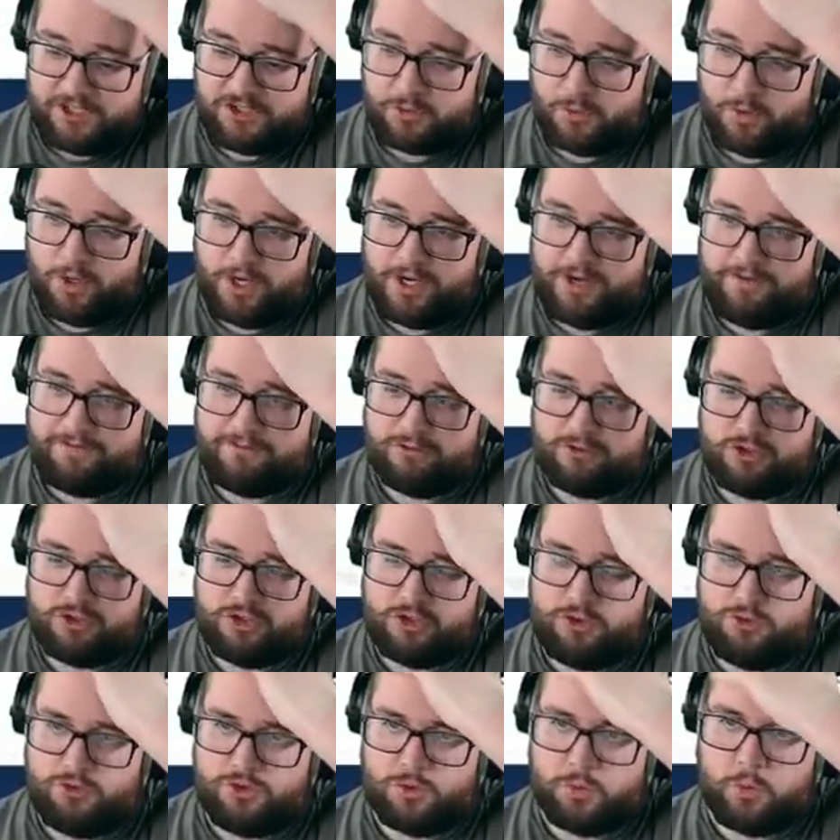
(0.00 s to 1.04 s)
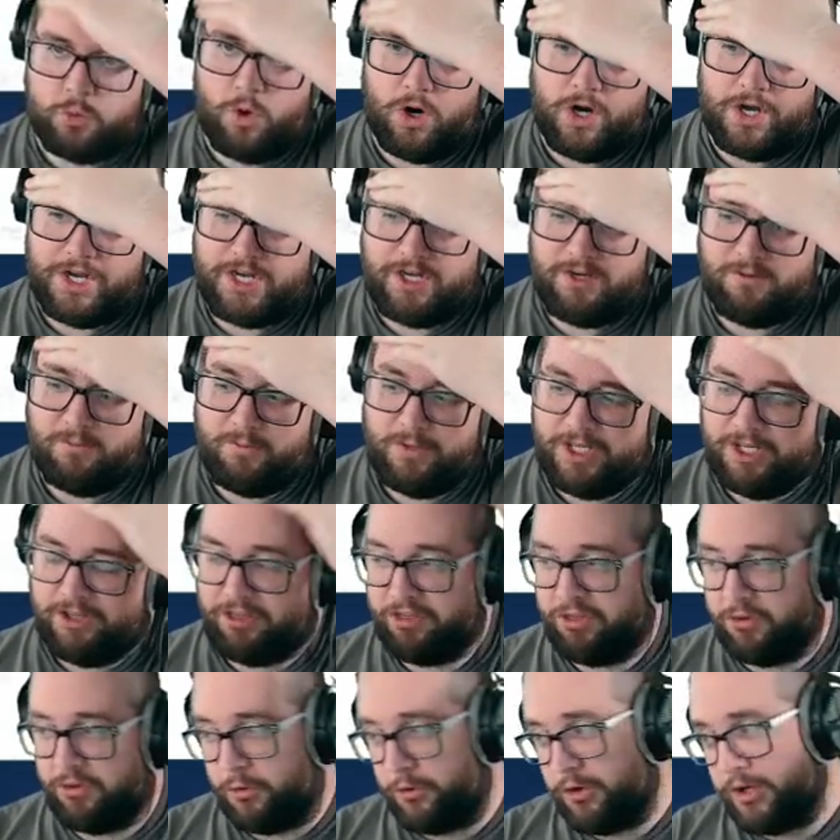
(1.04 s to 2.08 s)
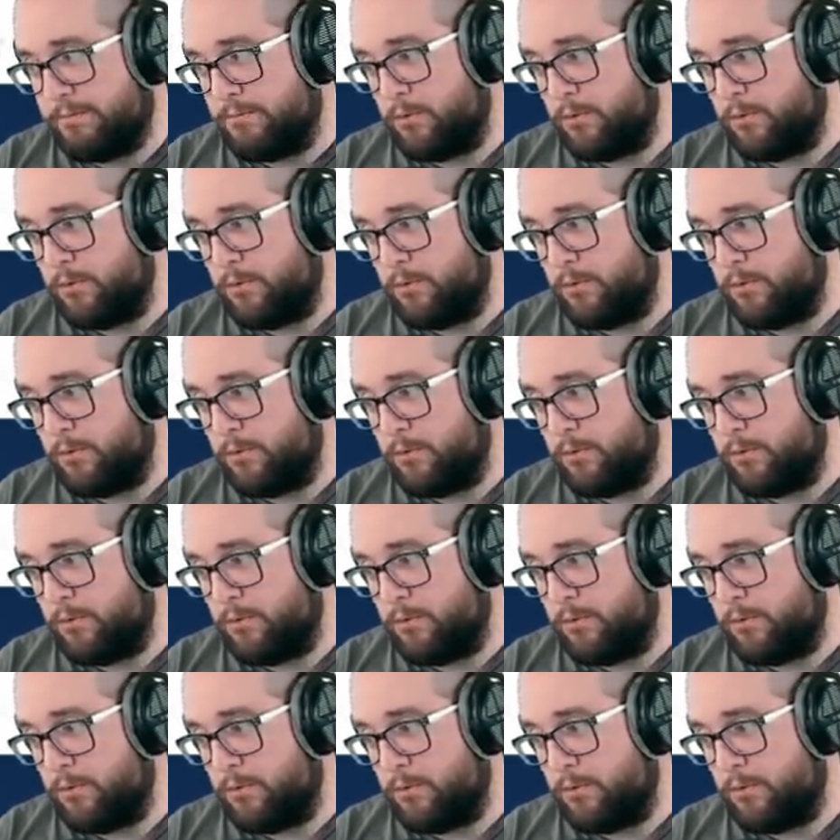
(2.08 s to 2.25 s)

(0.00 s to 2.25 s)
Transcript: 20 for 220. We need 30